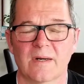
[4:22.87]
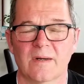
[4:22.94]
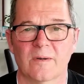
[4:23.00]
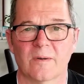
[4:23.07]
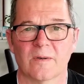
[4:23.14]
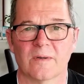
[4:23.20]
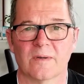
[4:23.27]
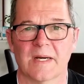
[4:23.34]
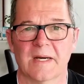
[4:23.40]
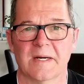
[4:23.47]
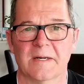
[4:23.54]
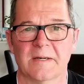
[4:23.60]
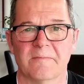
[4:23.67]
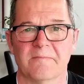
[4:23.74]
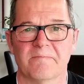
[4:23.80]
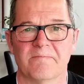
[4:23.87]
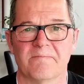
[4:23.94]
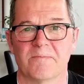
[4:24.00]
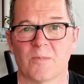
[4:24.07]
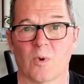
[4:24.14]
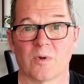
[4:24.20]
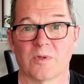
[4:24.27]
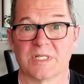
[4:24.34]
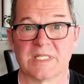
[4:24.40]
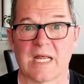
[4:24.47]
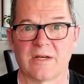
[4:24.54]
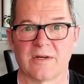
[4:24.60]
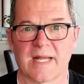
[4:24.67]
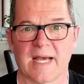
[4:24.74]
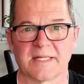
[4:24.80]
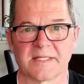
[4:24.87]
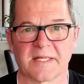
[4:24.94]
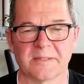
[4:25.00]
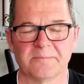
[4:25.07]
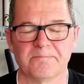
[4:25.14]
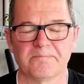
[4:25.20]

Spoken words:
the sender gasket.